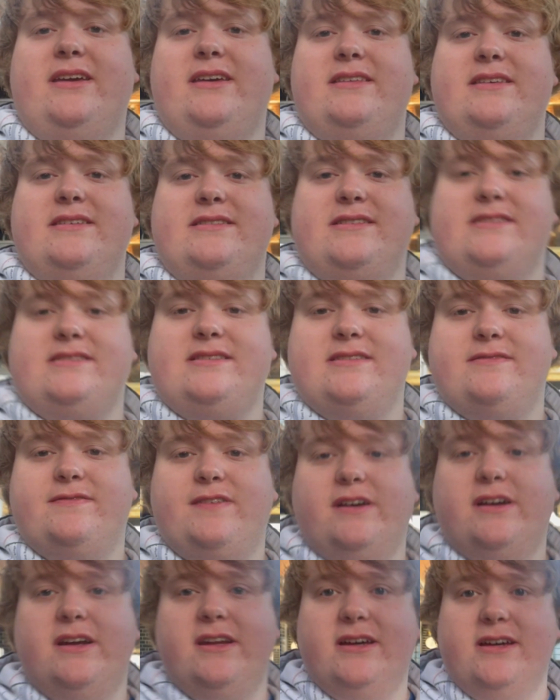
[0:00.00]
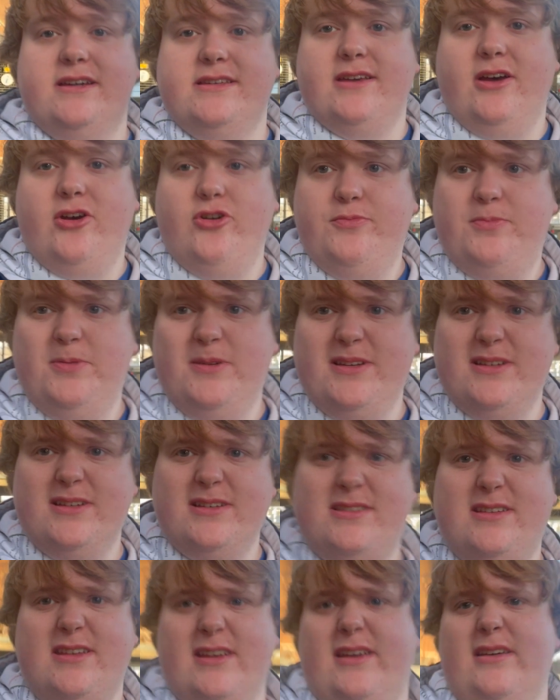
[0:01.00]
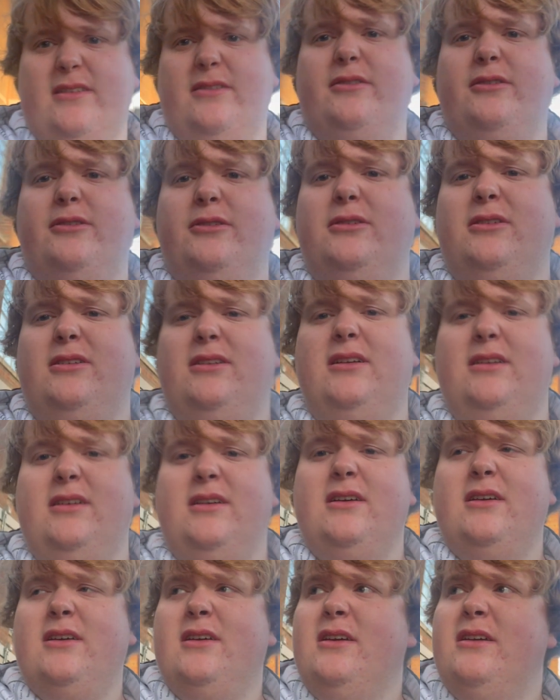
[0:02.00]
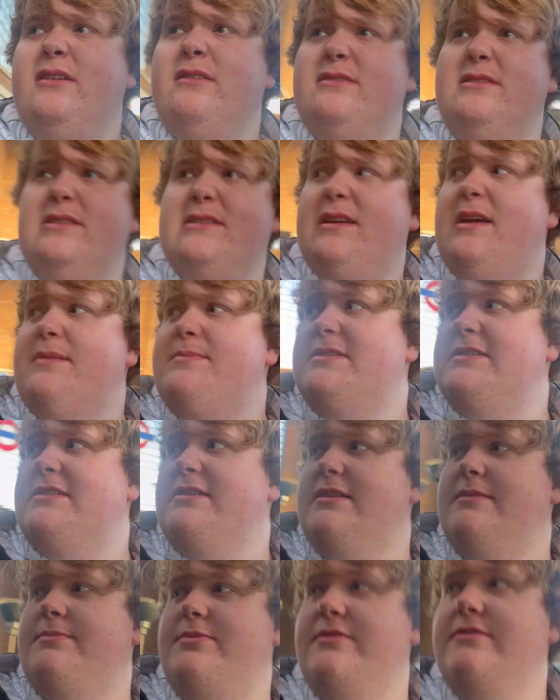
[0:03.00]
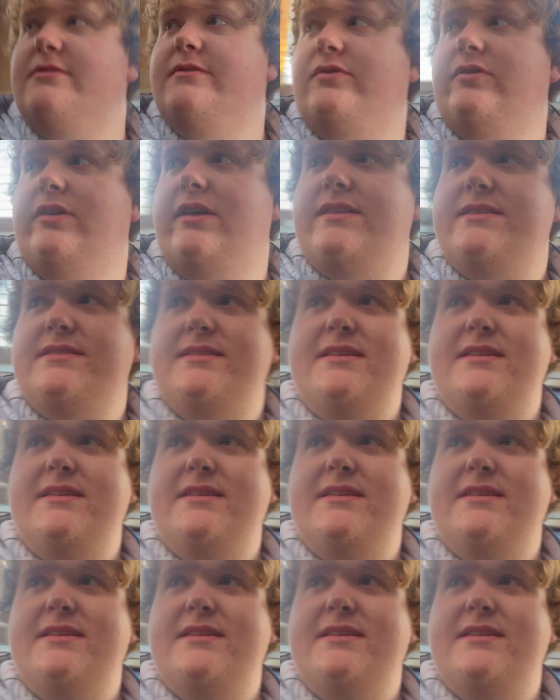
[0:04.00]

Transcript: There's just this very nice open ticket hall, which is absolutely beautiful, and there's